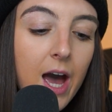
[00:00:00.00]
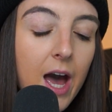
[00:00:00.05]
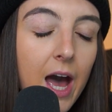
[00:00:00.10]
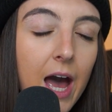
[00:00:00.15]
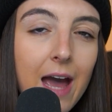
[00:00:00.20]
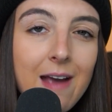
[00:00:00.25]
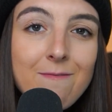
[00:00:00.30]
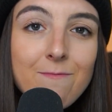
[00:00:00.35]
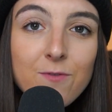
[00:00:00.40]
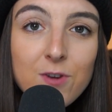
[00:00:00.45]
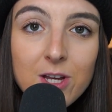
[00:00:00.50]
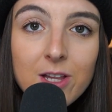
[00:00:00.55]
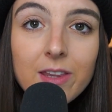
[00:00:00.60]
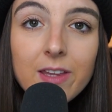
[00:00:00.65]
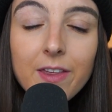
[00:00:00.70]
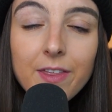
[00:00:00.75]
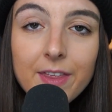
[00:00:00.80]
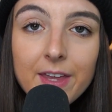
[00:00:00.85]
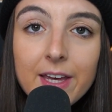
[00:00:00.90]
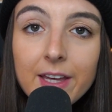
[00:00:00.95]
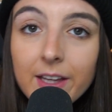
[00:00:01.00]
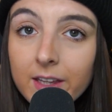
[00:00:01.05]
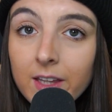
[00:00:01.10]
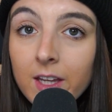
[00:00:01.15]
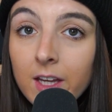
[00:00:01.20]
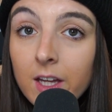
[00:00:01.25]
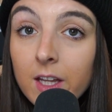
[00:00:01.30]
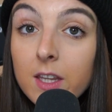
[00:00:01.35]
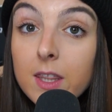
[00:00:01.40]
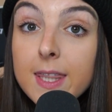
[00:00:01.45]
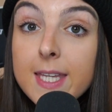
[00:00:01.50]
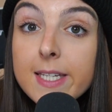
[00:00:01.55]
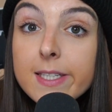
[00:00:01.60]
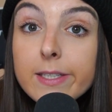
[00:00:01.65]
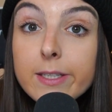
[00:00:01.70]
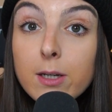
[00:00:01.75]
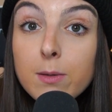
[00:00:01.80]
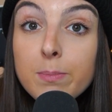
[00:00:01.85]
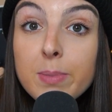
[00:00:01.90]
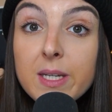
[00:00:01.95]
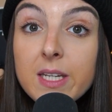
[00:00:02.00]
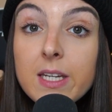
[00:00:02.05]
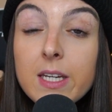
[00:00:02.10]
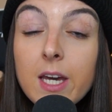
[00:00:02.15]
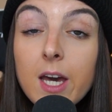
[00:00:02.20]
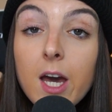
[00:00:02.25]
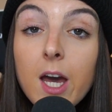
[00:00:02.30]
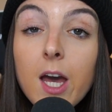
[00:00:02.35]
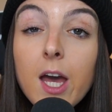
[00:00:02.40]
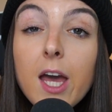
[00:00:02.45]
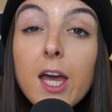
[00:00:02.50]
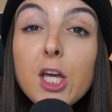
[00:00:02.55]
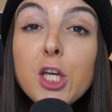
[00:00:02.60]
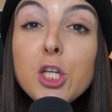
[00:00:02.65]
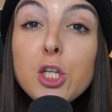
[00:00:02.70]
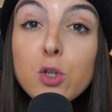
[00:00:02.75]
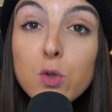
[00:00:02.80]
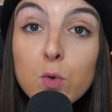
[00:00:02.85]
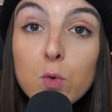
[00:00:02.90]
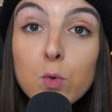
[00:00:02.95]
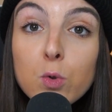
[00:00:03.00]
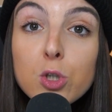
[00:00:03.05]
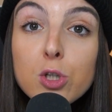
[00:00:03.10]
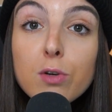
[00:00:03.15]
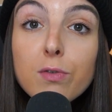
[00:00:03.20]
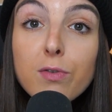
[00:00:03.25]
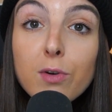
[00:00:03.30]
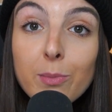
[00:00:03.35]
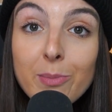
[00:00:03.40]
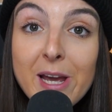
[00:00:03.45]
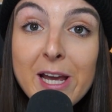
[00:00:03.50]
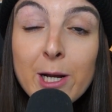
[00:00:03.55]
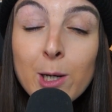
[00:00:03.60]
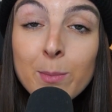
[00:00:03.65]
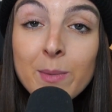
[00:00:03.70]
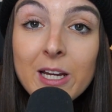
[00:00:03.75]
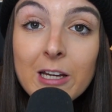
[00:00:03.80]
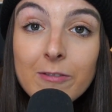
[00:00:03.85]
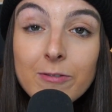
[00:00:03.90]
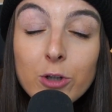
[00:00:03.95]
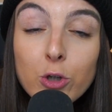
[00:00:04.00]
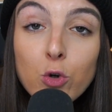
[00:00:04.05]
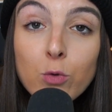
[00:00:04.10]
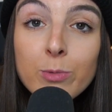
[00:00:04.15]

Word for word: I really think this could be huge for Baker Mayfield,